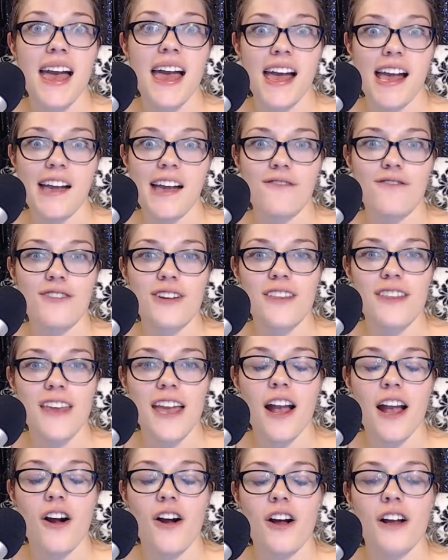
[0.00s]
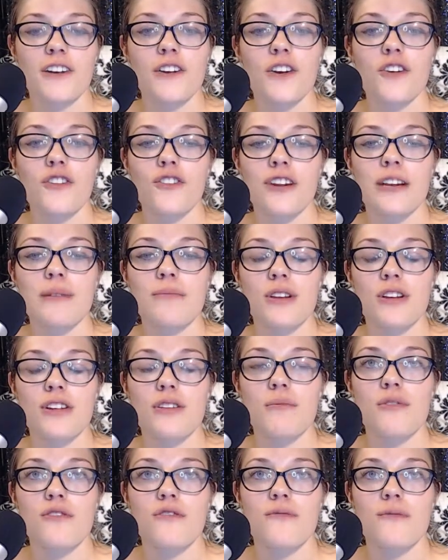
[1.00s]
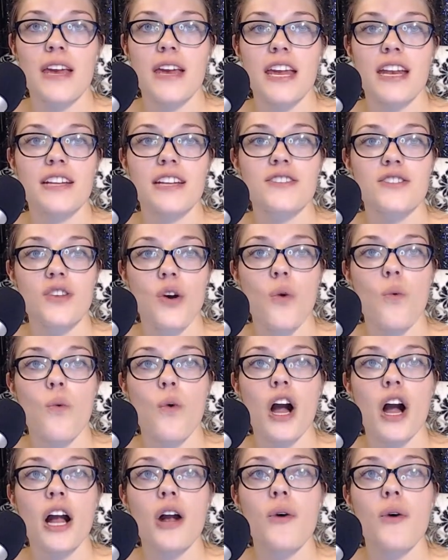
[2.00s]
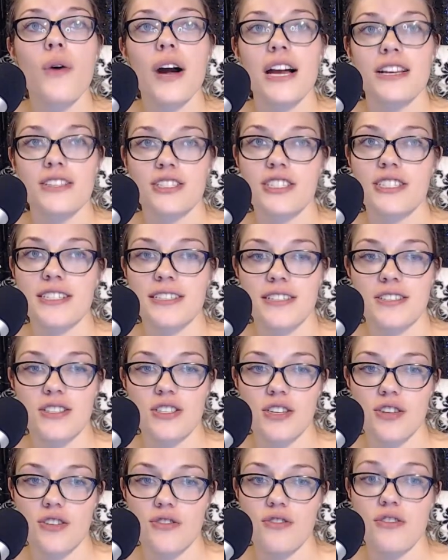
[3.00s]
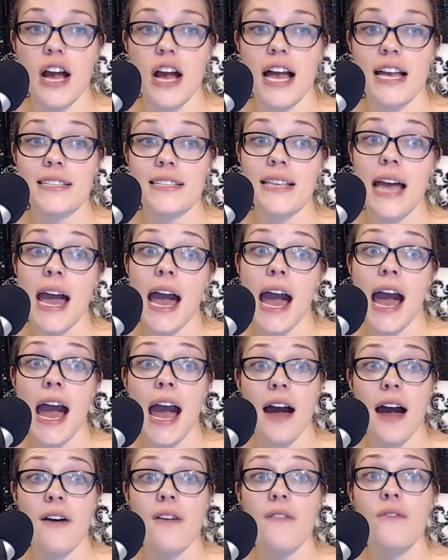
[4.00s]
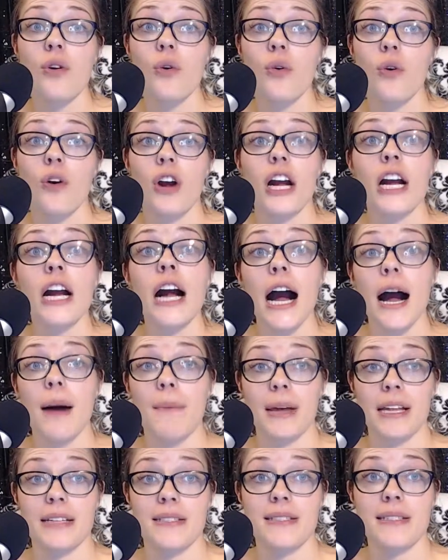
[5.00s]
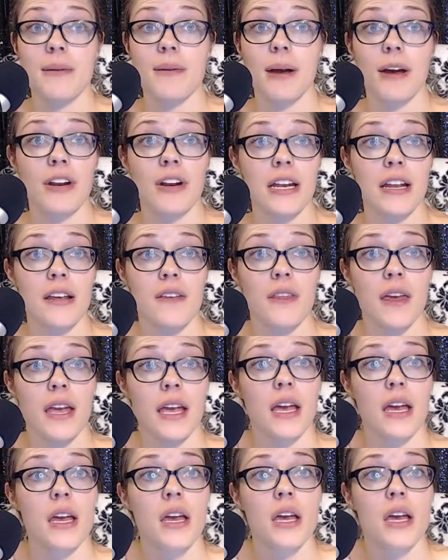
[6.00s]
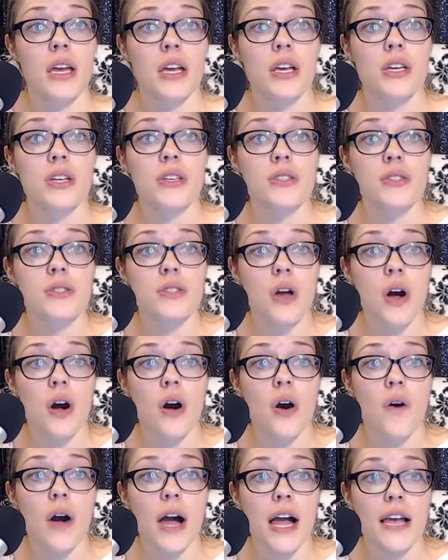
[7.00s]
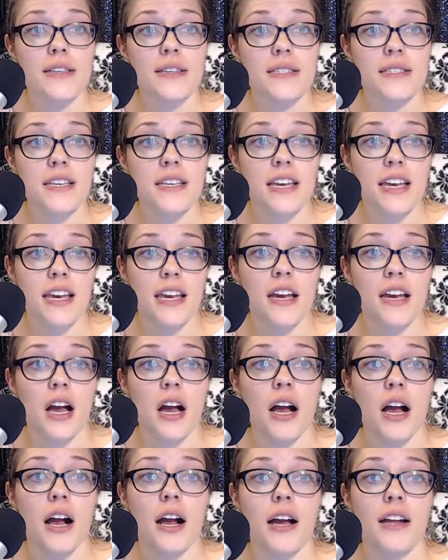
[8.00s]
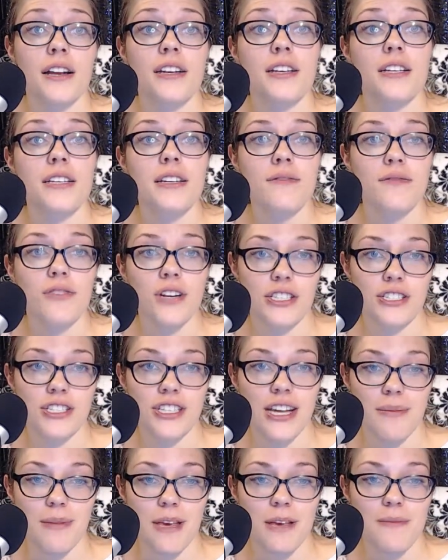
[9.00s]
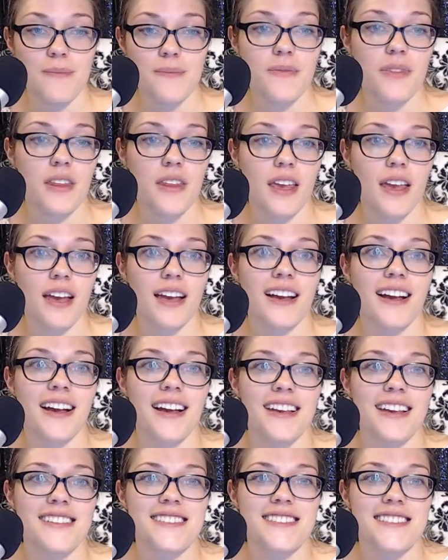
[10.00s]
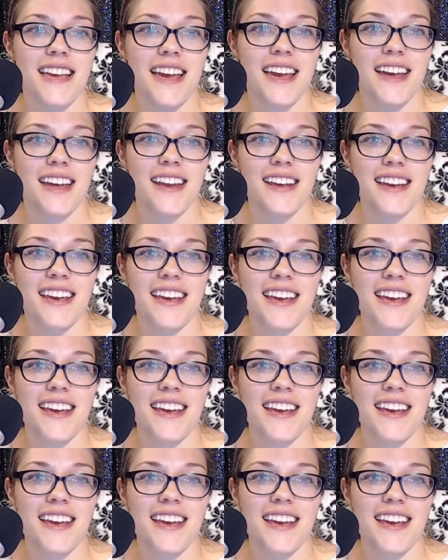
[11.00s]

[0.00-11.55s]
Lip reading: everything on Green Beauty Movement. So what questions do you guys have, or comments about anything? So I see different Jamie said,